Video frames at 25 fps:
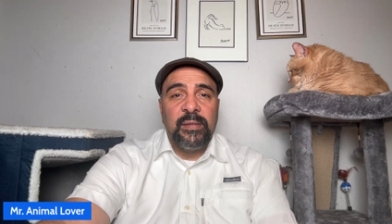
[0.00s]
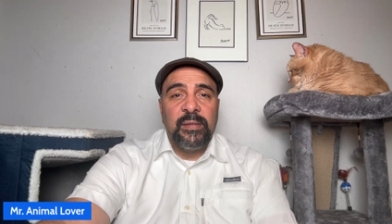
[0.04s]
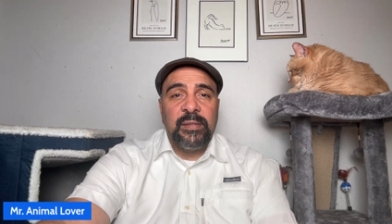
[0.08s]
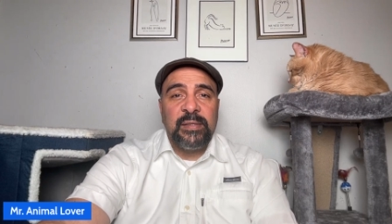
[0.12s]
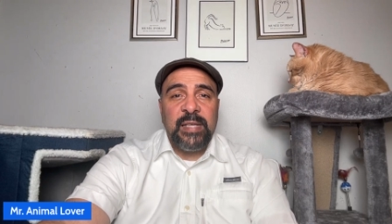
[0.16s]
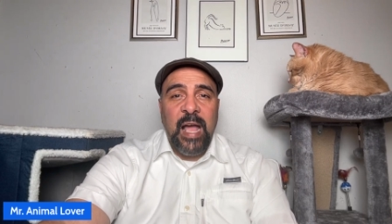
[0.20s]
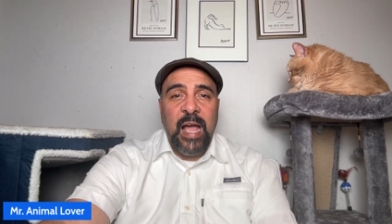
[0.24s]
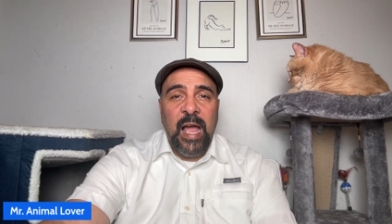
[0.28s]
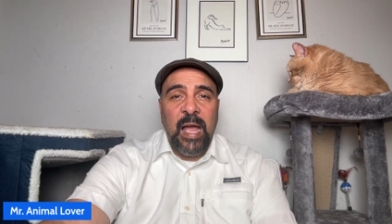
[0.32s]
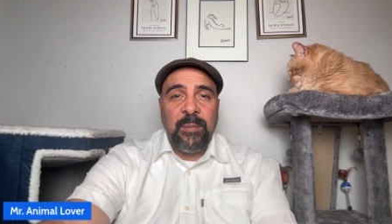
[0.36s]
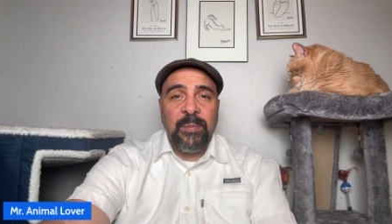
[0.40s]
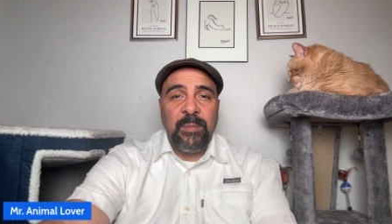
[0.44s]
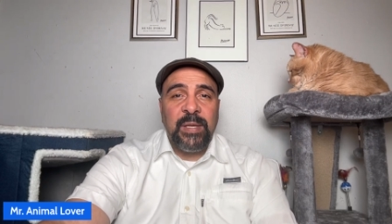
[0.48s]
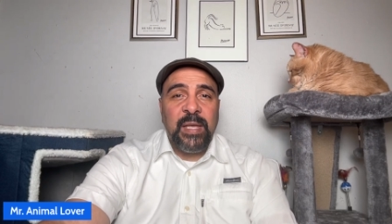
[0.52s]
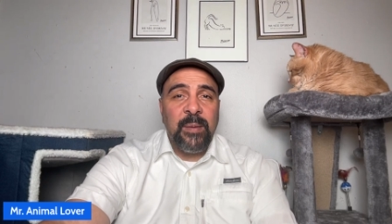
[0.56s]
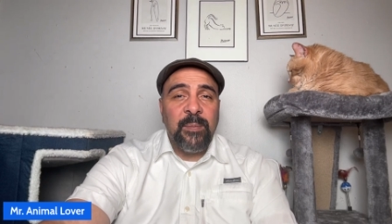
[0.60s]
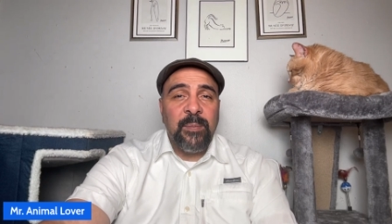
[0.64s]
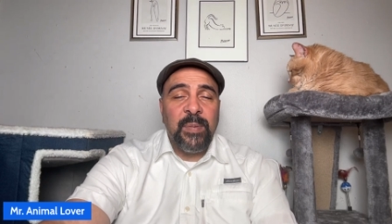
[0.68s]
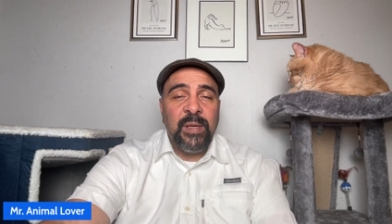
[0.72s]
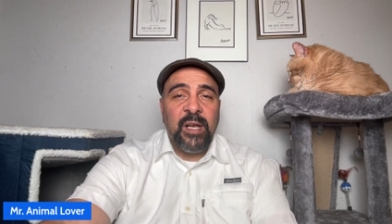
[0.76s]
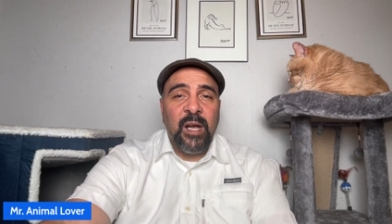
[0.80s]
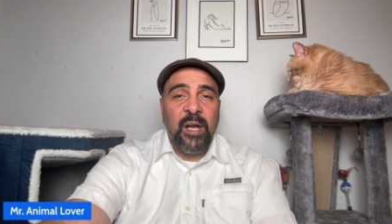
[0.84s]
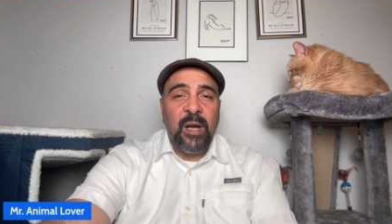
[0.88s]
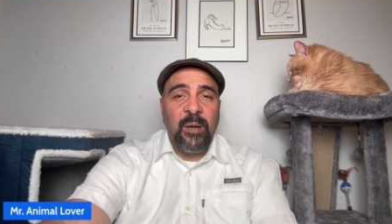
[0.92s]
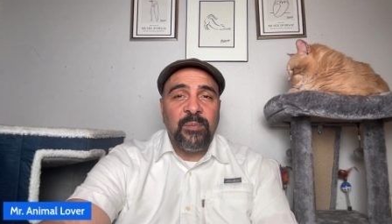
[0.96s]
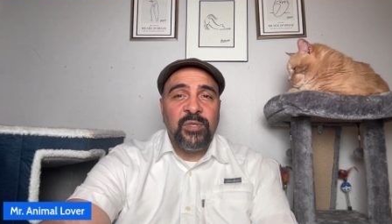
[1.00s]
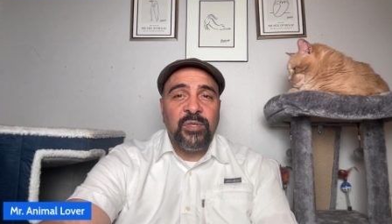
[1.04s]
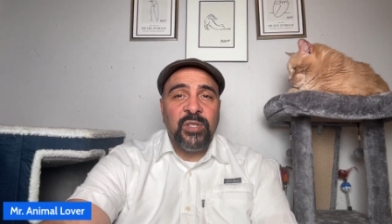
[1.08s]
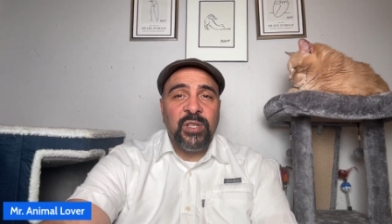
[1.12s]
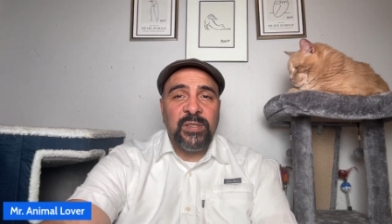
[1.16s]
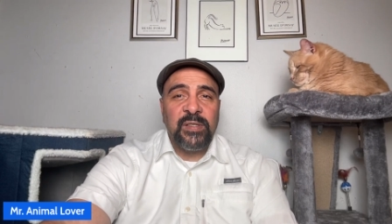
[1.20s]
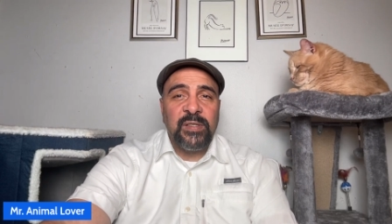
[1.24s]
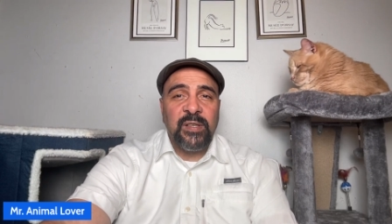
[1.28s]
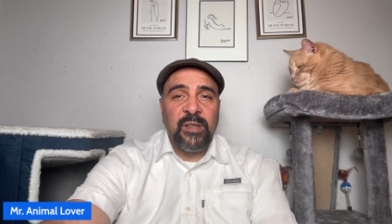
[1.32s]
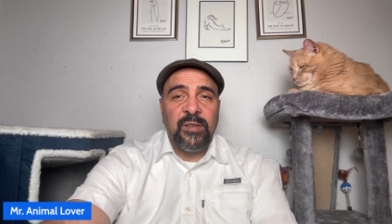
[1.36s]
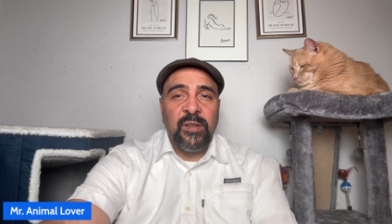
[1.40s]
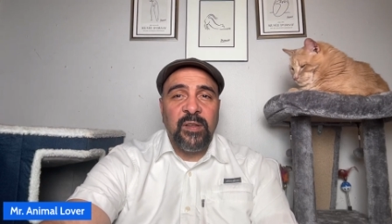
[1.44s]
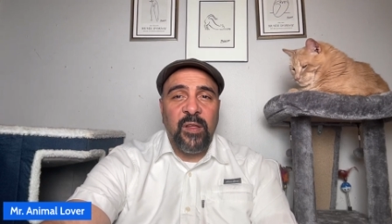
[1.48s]
time can become
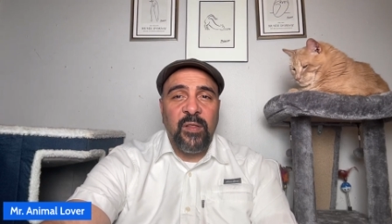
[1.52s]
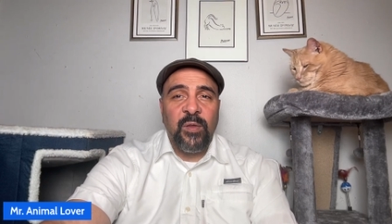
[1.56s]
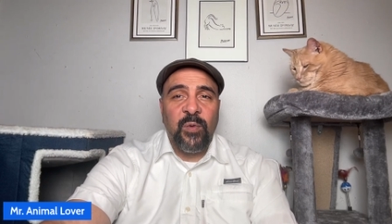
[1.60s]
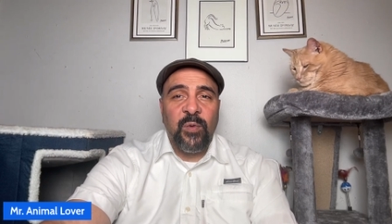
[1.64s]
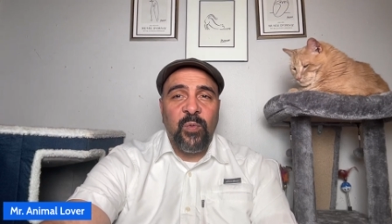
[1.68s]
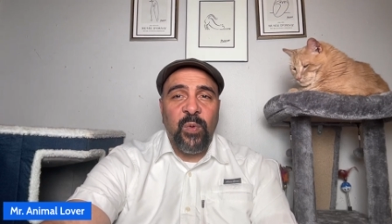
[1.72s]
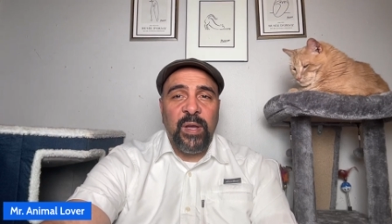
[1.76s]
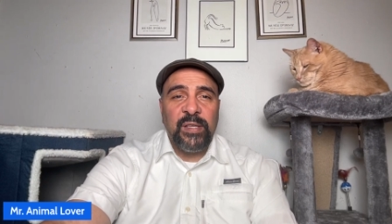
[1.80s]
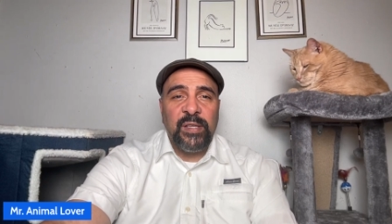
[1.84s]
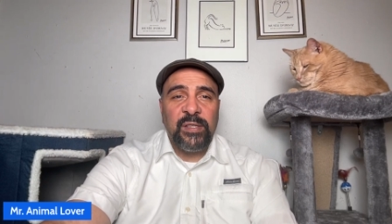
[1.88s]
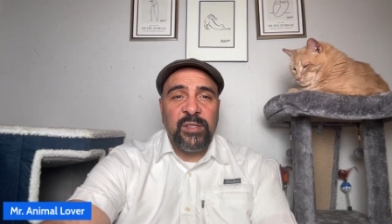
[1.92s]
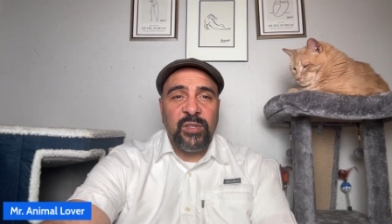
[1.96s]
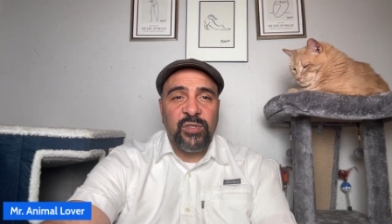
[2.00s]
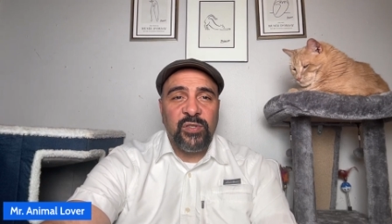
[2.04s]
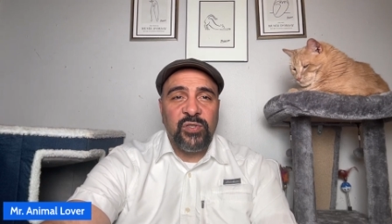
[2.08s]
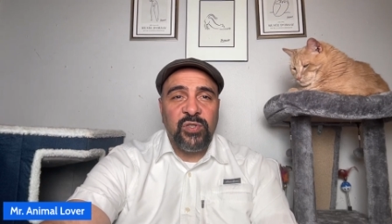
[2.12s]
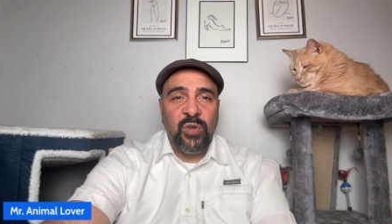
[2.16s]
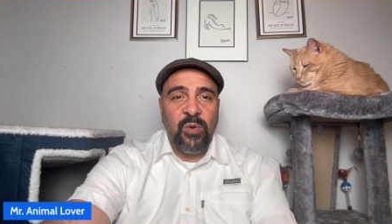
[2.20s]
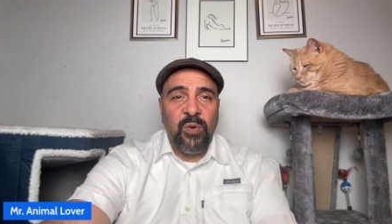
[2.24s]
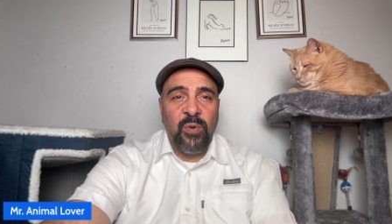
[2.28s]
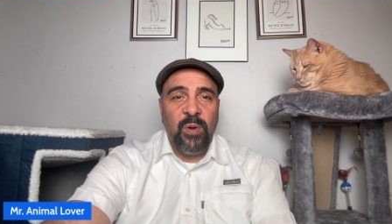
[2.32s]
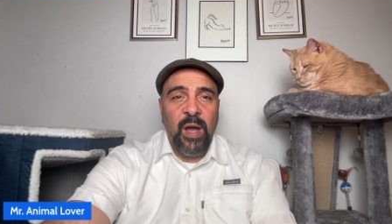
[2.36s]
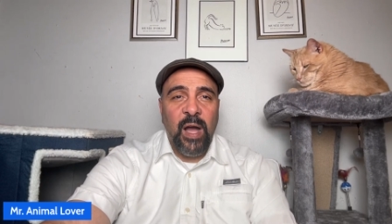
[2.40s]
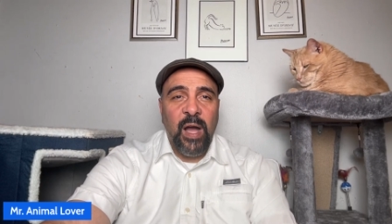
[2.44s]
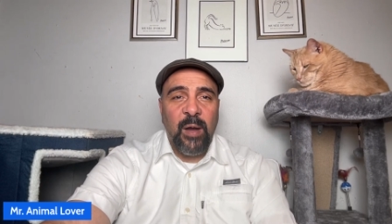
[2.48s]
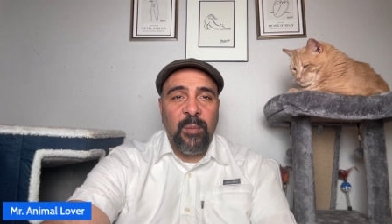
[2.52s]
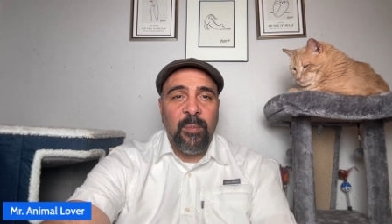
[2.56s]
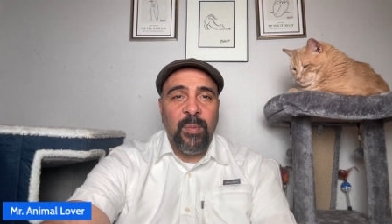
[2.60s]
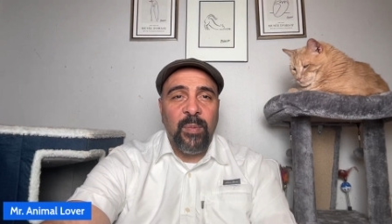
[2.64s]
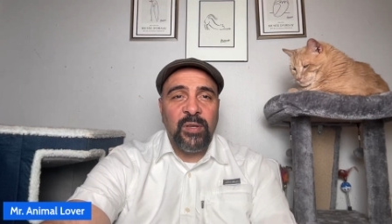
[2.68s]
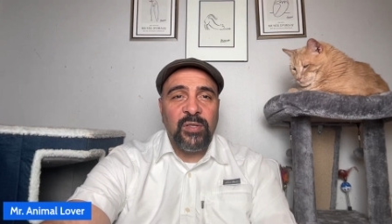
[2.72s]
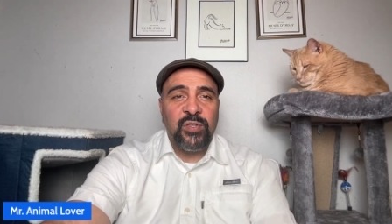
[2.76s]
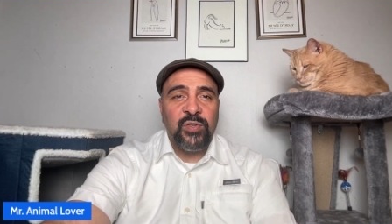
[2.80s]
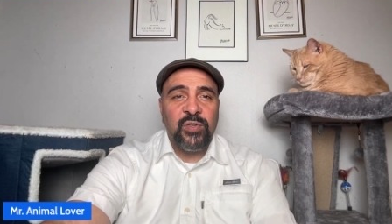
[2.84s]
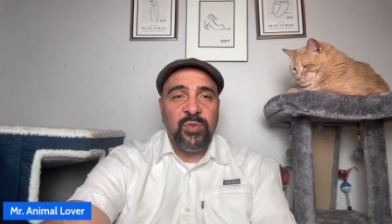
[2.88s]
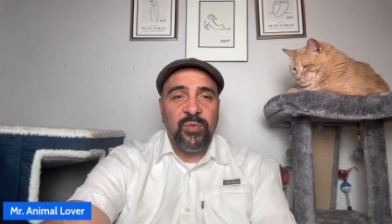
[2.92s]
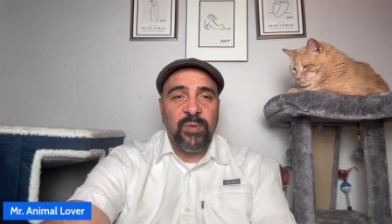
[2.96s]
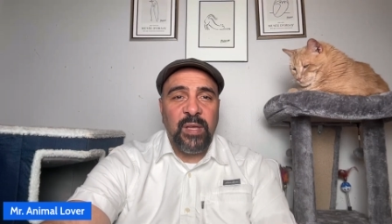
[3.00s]
just another way to show how
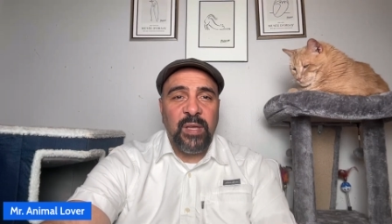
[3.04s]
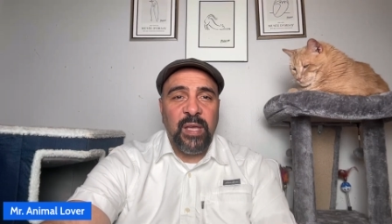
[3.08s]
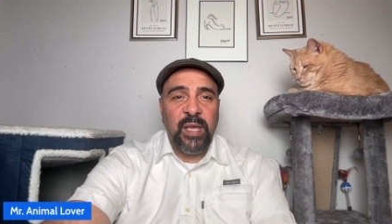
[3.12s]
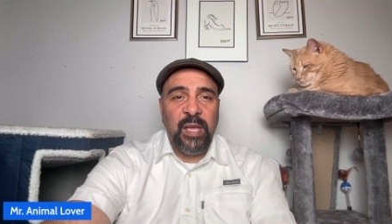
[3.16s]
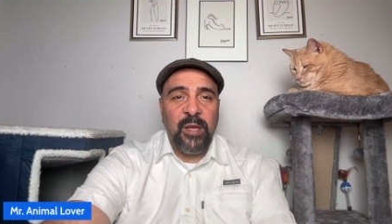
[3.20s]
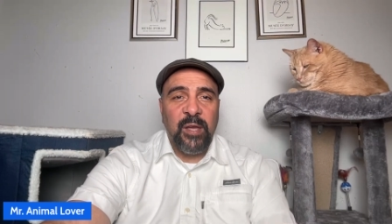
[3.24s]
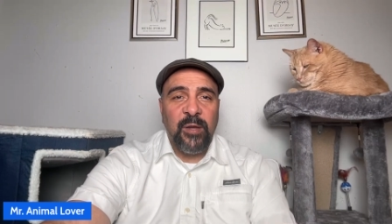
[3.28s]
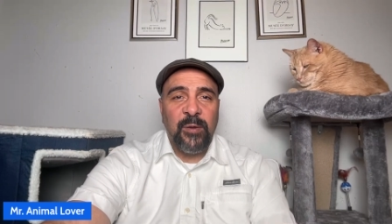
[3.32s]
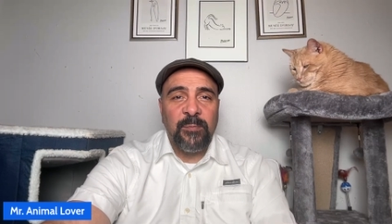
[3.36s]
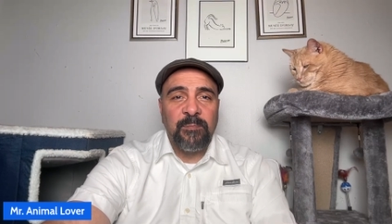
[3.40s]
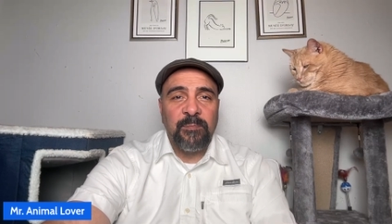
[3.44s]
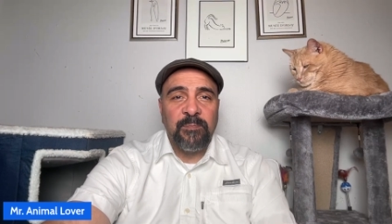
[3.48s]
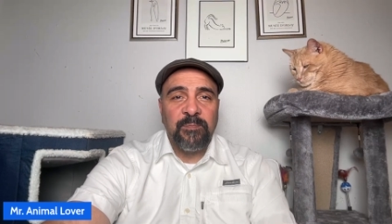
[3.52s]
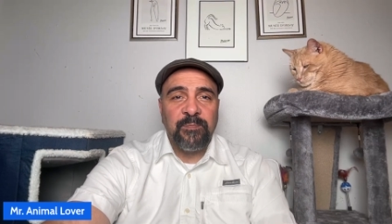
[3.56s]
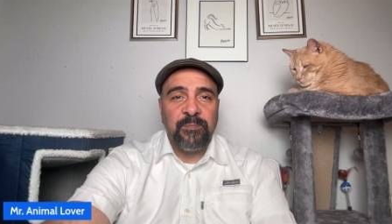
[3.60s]
much you care.